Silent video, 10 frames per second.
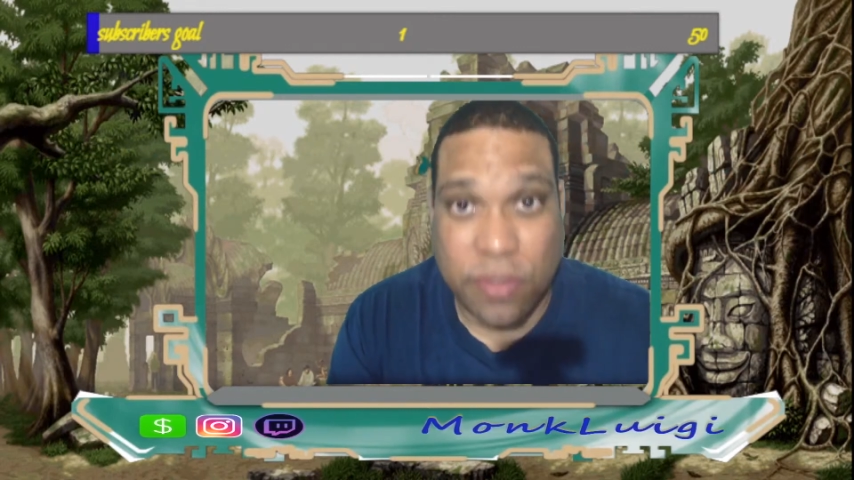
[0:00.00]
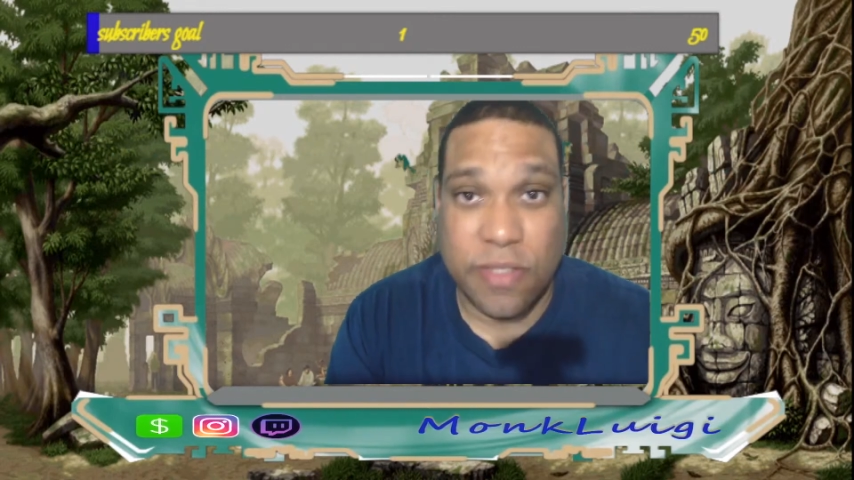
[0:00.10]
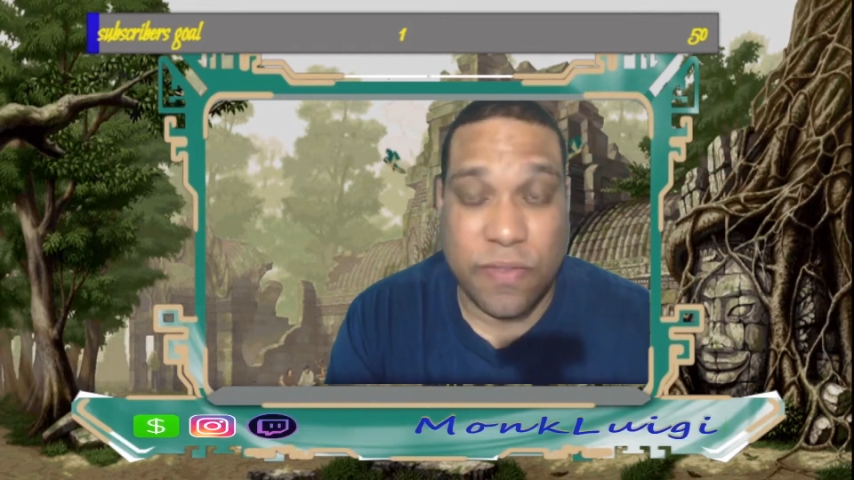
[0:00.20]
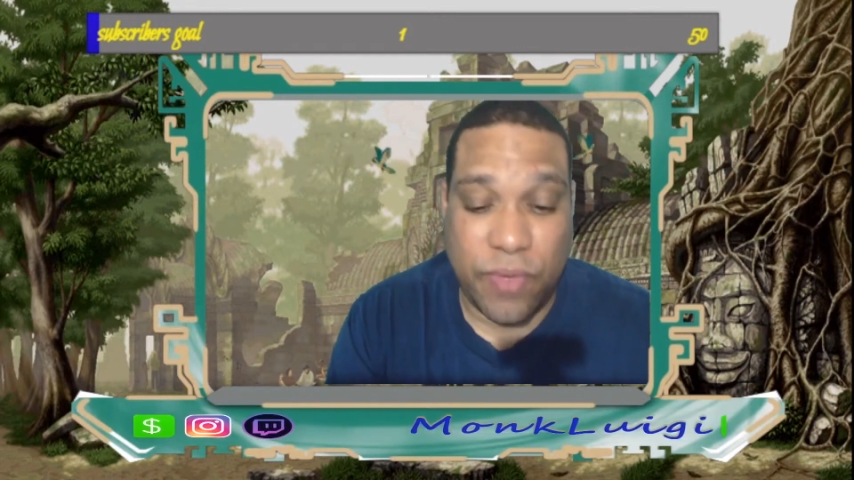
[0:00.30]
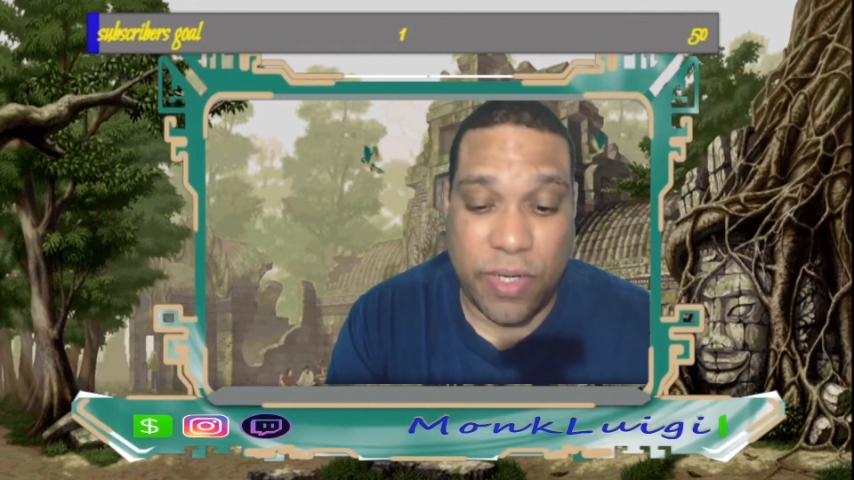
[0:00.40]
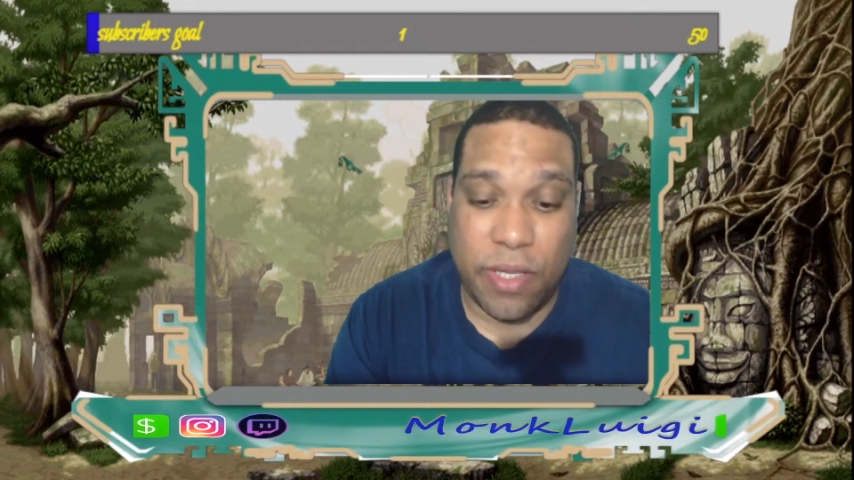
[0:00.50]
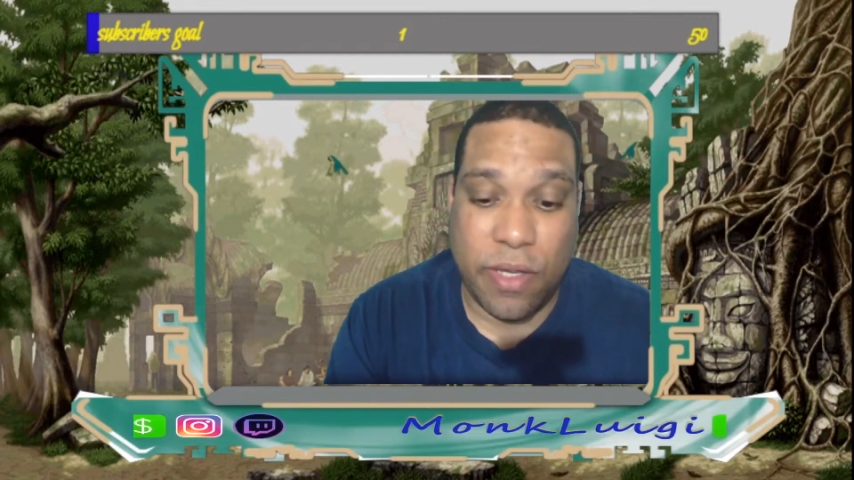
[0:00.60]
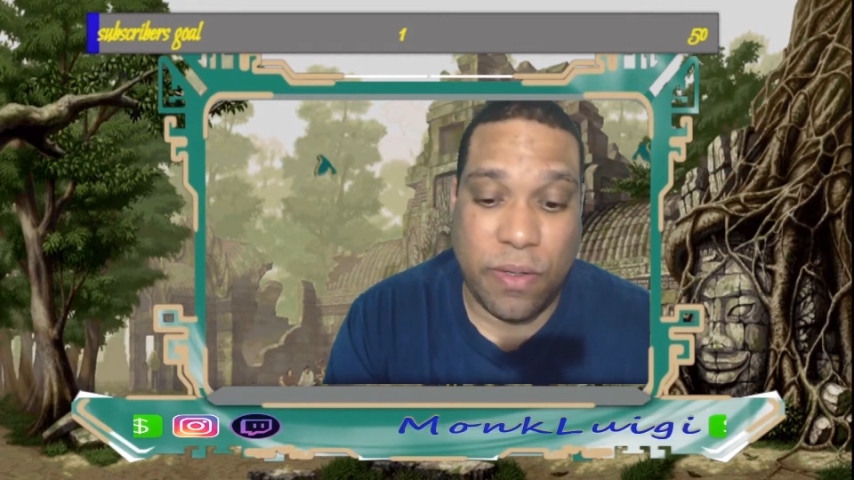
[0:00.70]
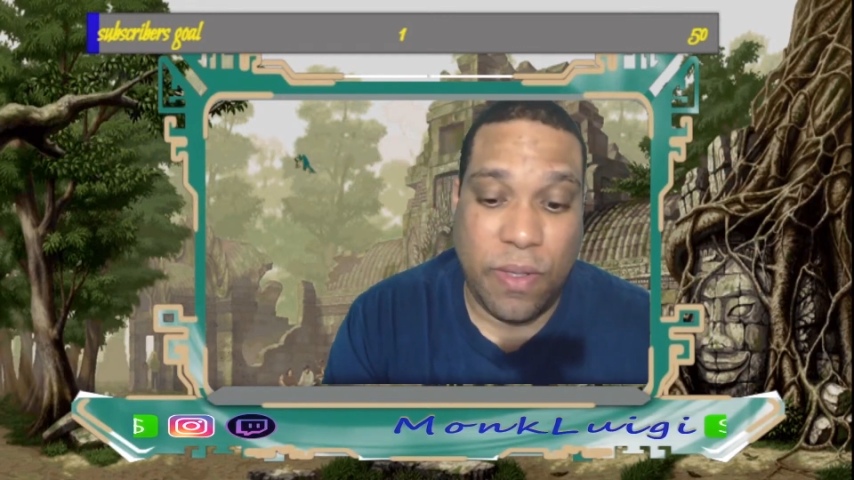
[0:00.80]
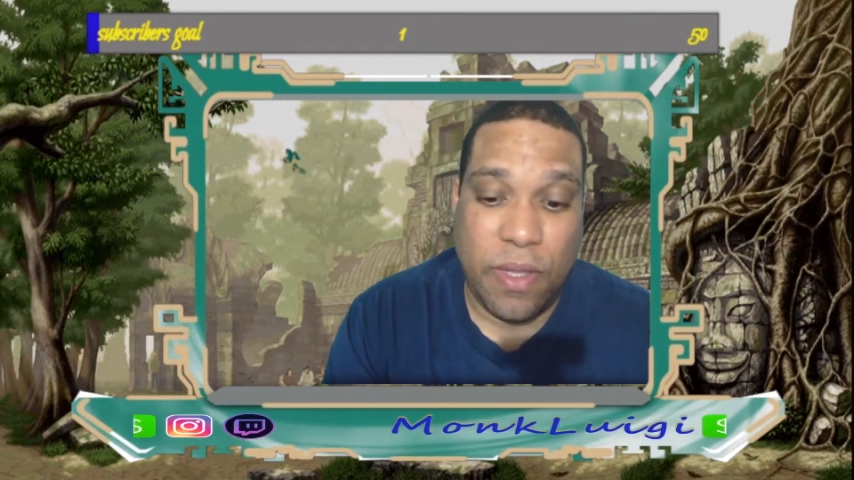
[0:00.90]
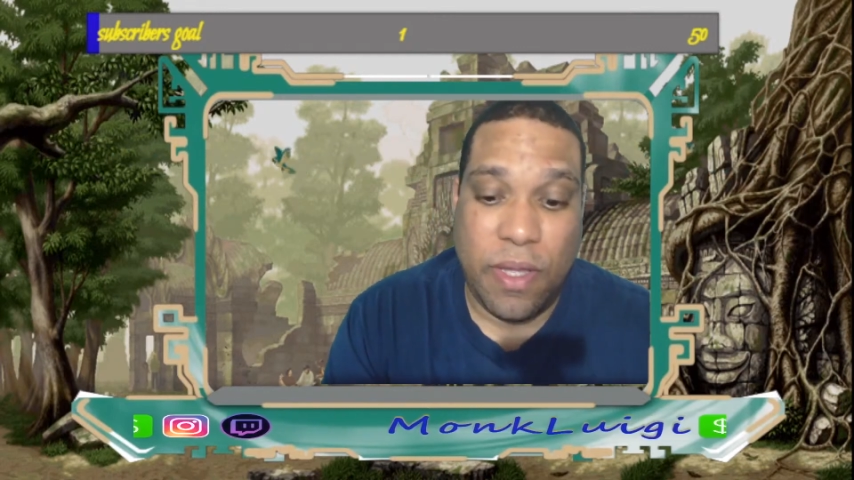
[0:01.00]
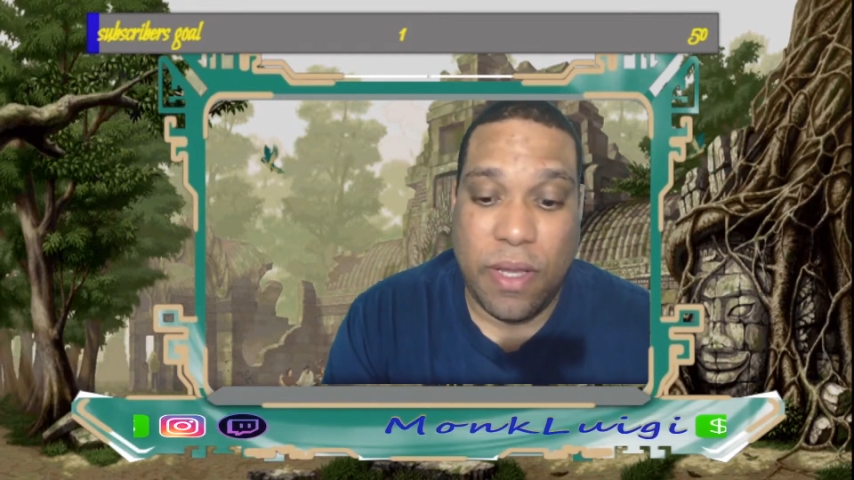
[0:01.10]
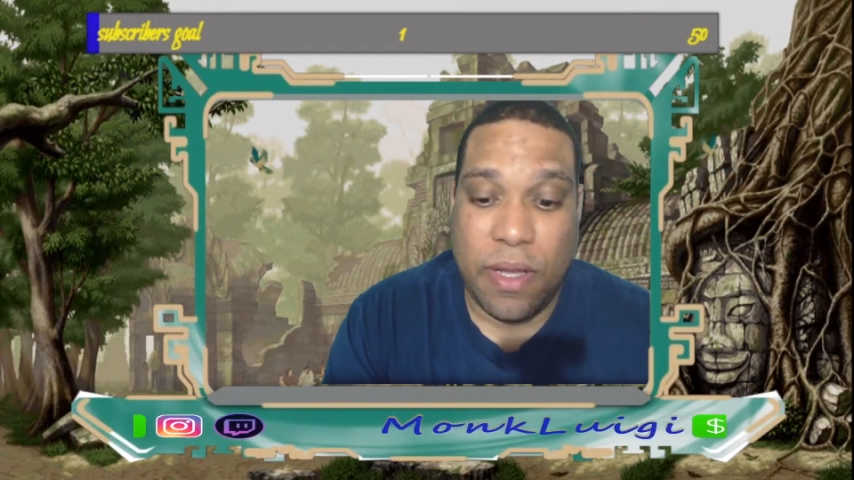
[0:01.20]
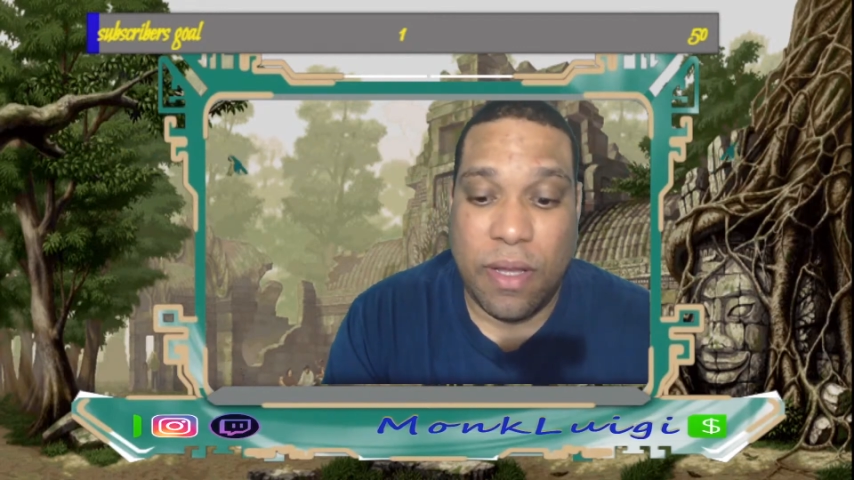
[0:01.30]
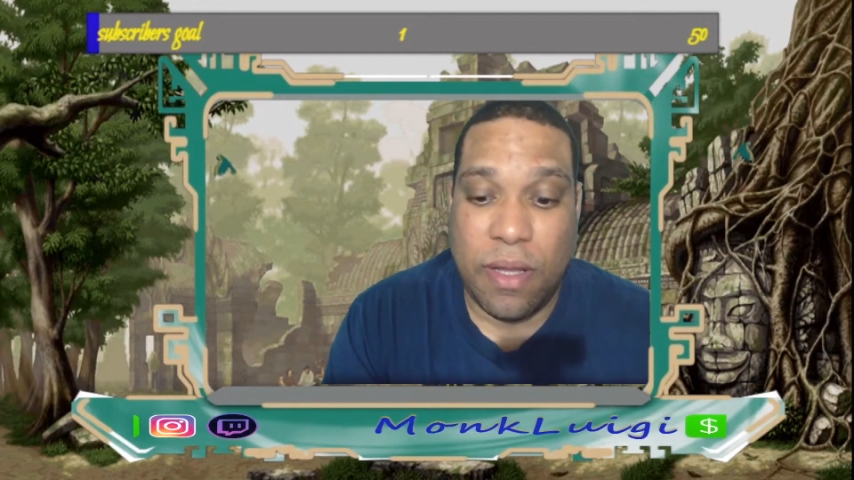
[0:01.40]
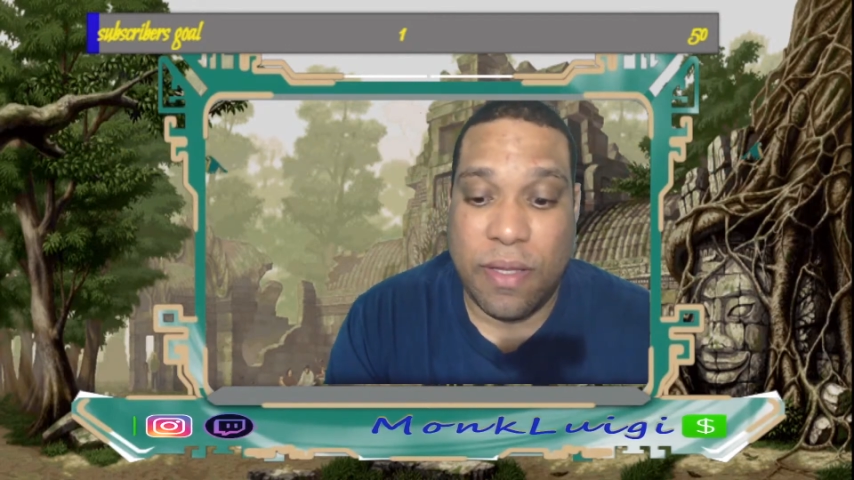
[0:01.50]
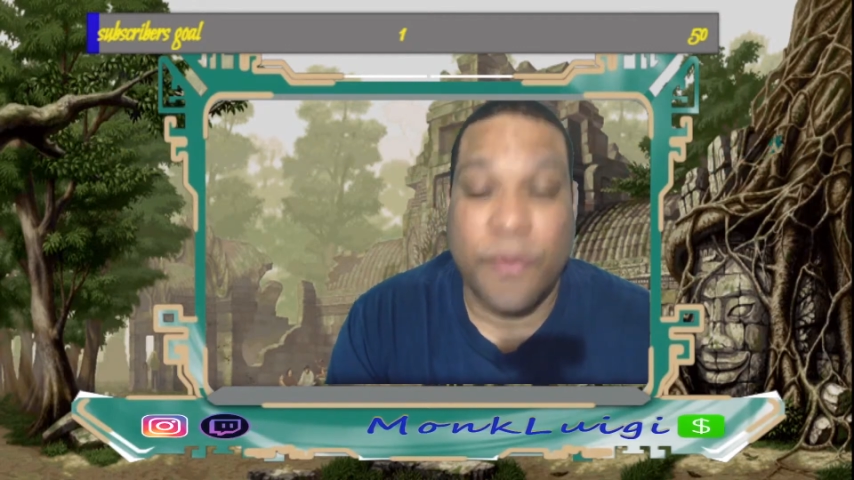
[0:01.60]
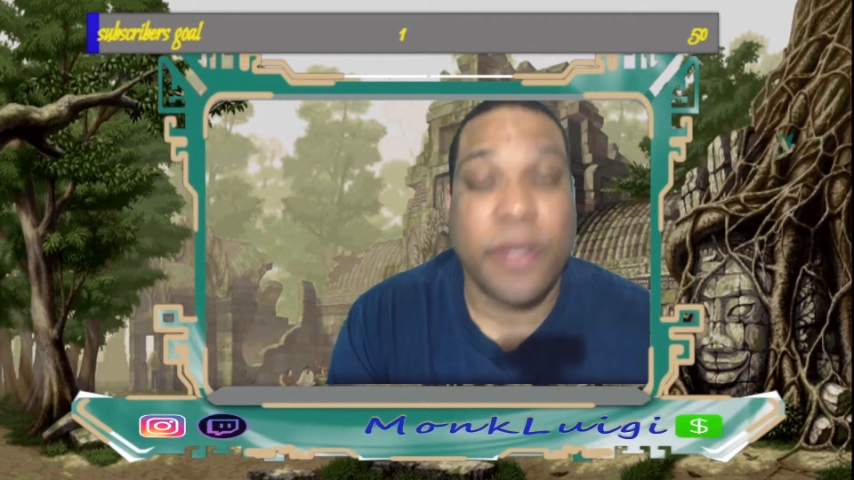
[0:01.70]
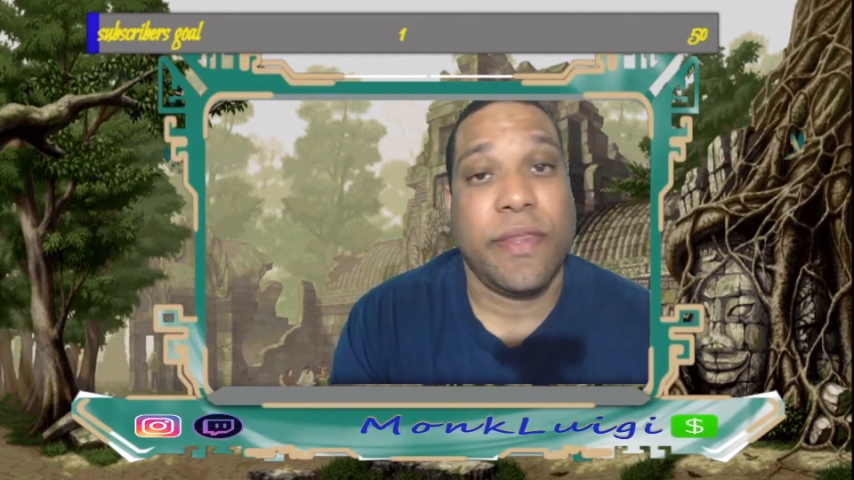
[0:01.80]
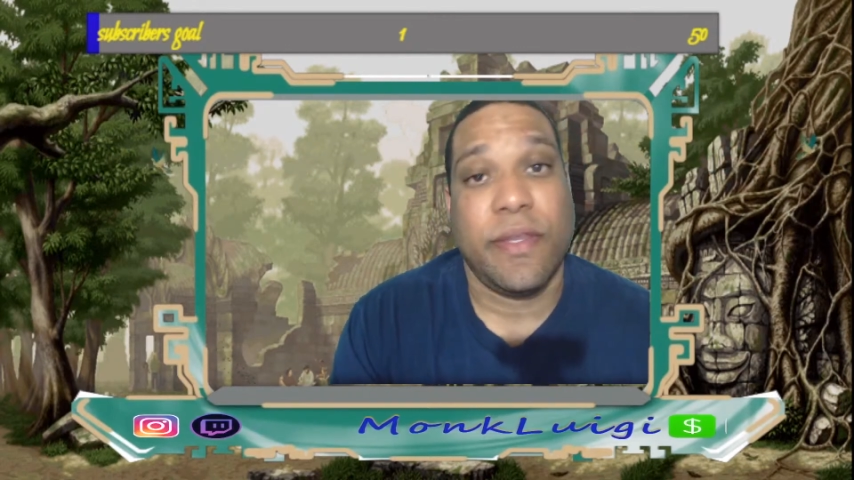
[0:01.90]
this video
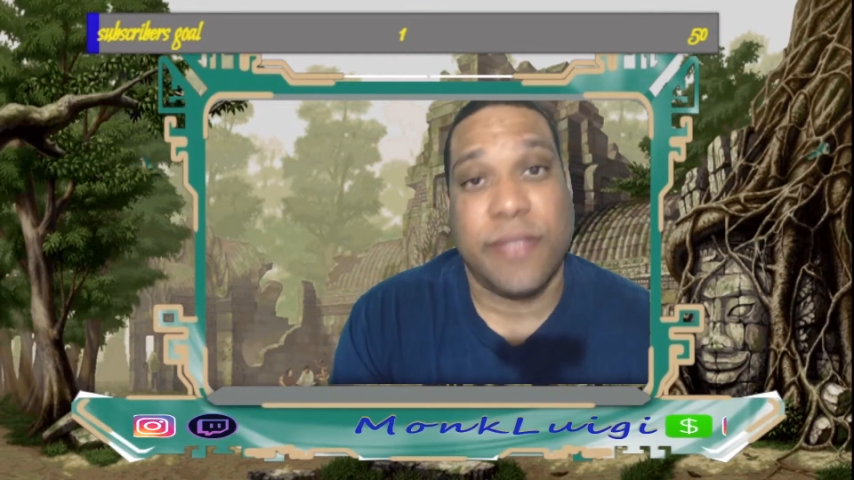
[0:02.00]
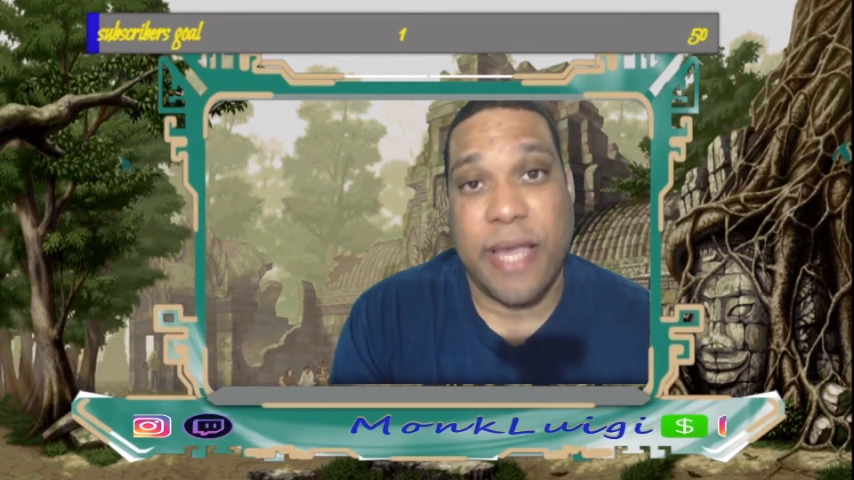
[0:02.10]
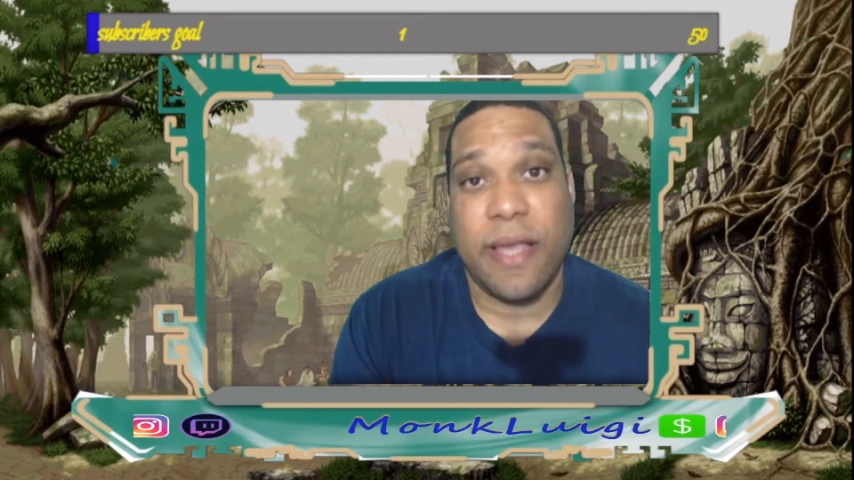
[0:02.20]
one of the